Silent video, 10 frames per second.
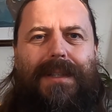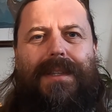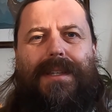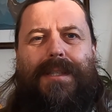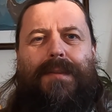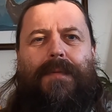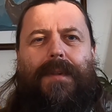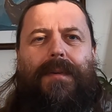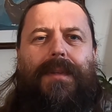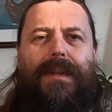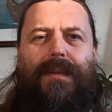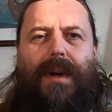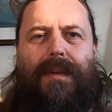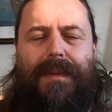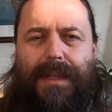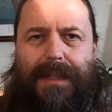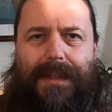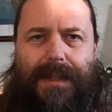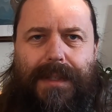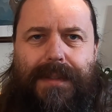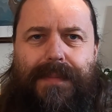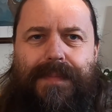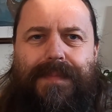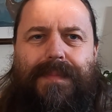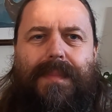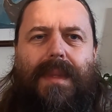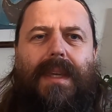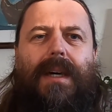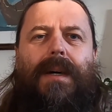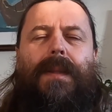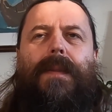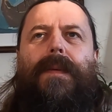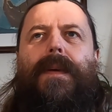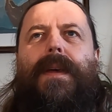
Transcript: ideas floating around the internet. And